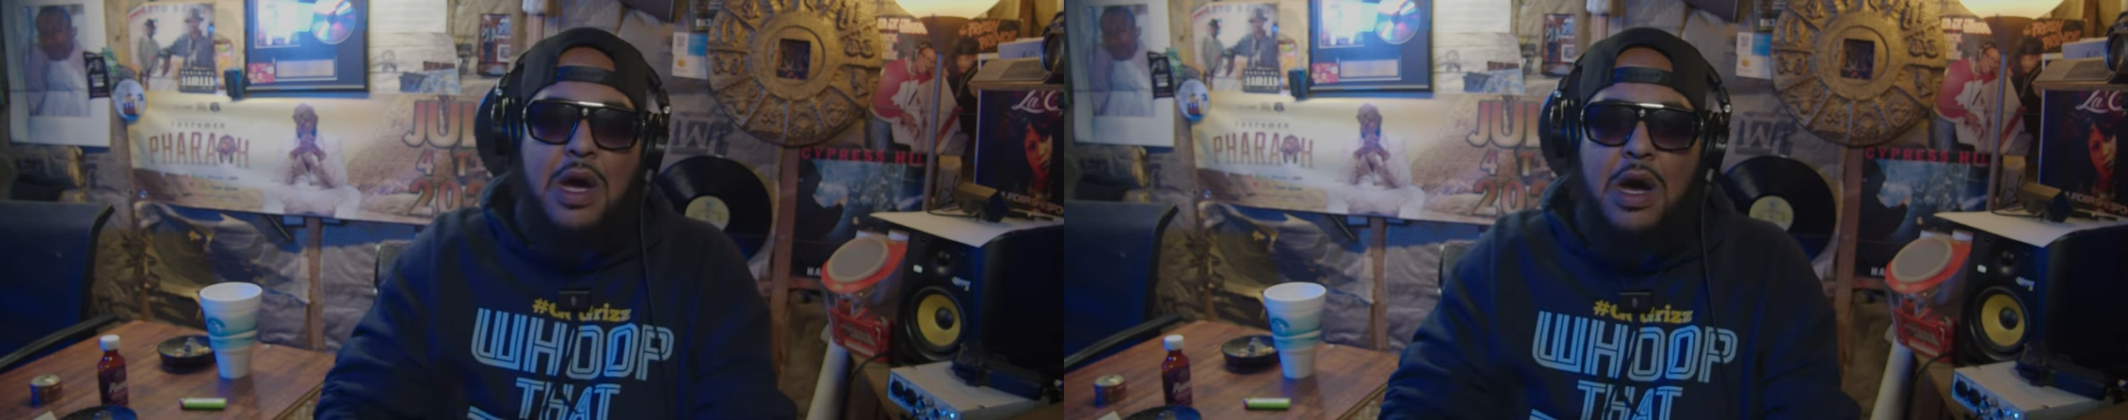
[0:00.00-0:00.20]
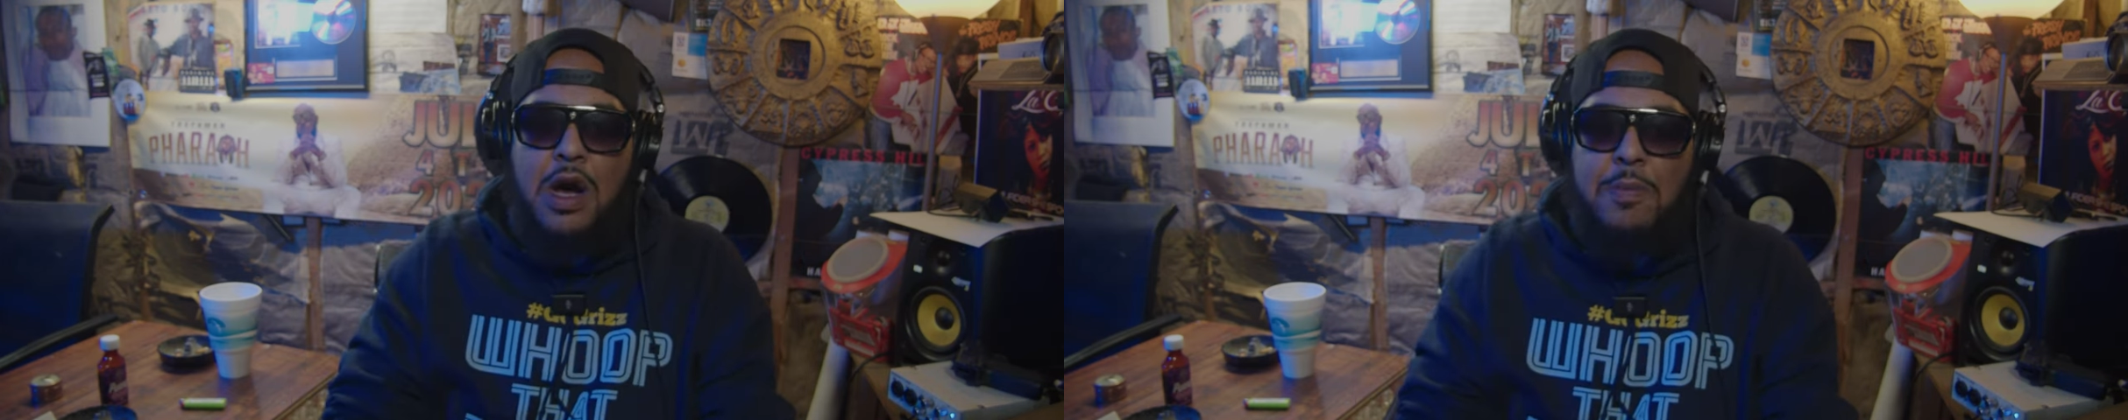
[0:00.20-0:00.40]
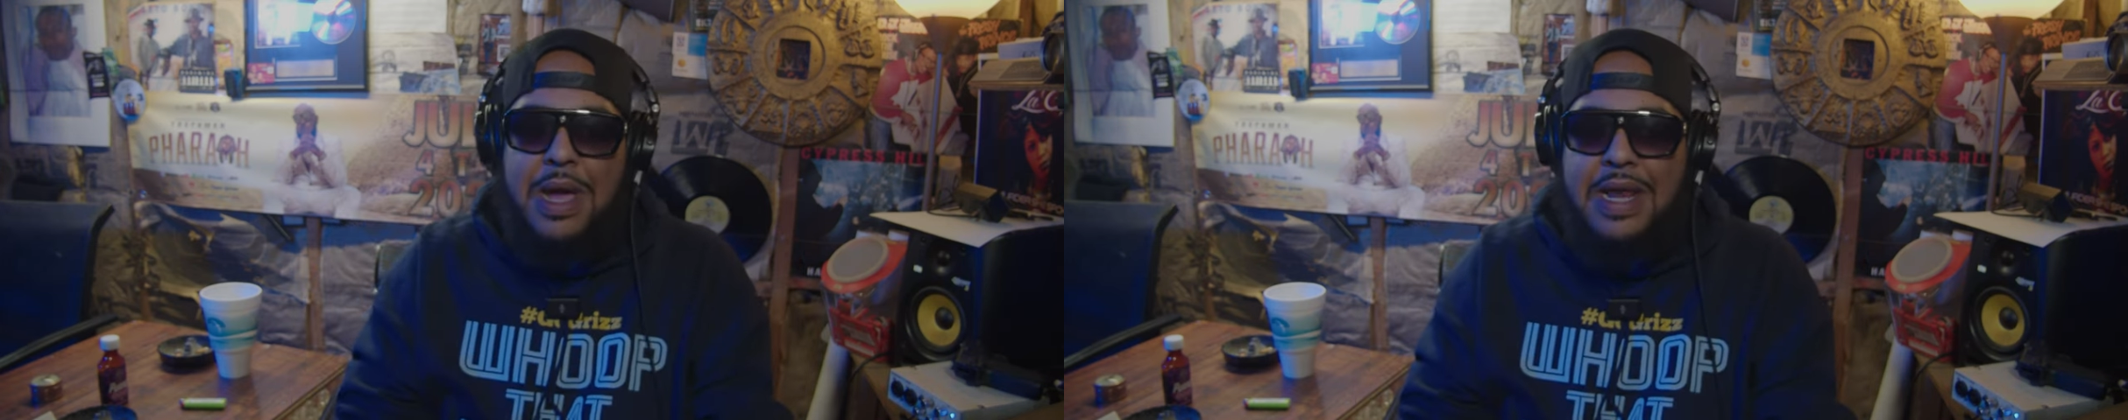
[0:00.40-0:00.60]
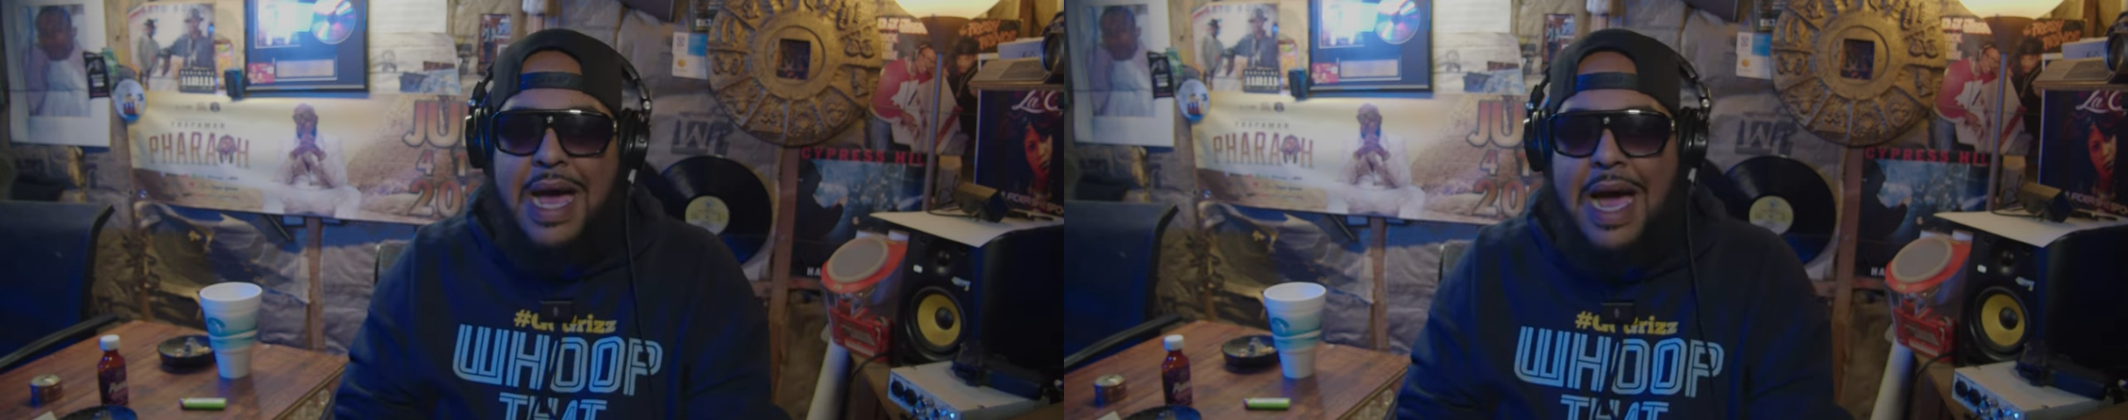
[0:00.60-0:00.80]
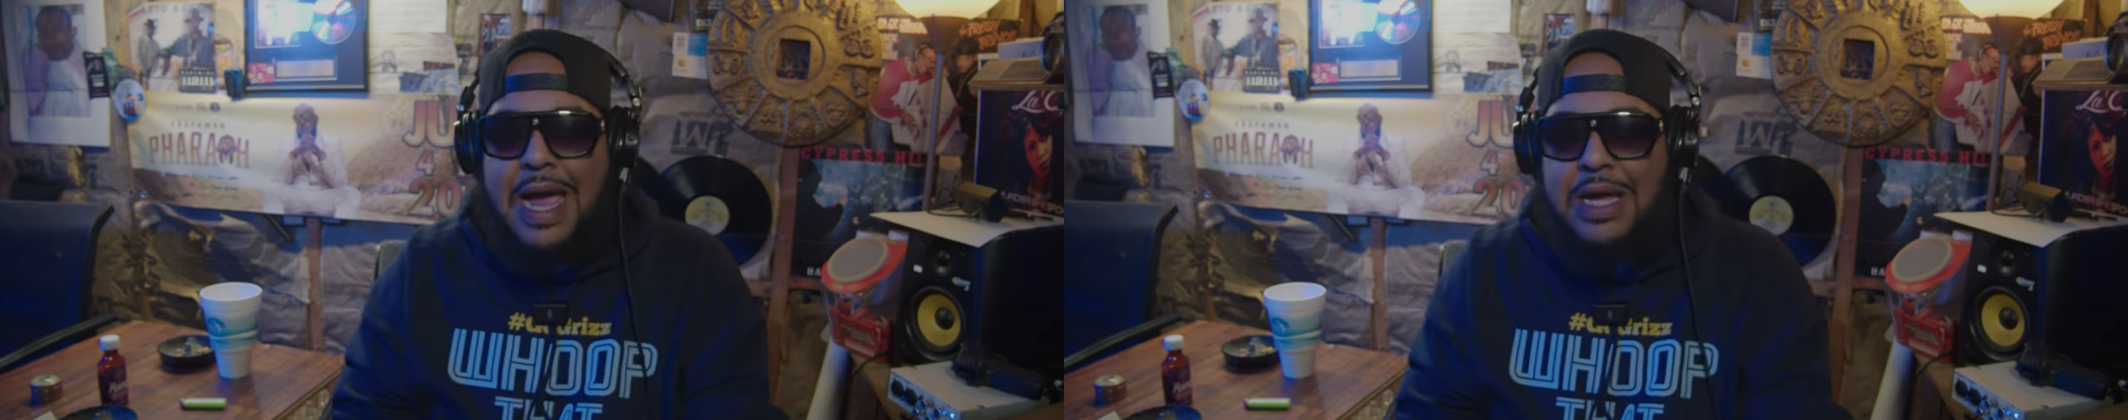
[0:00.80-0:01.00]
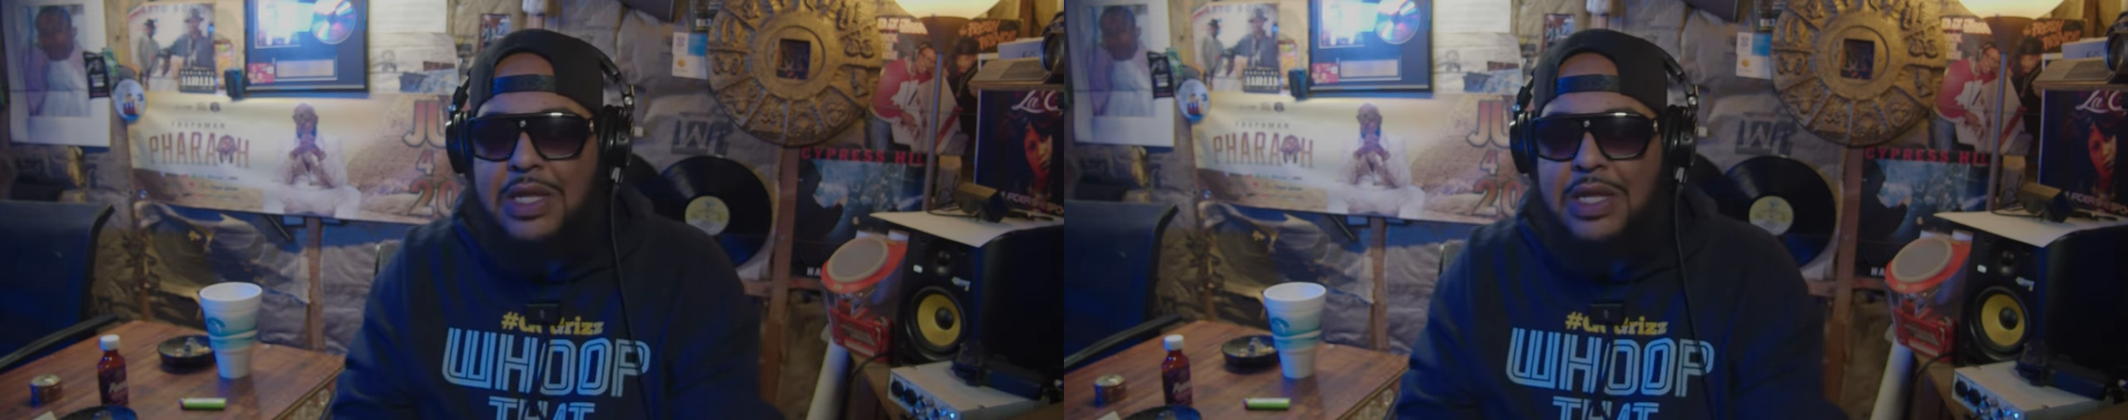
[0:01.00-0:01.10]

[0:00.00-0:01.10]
and I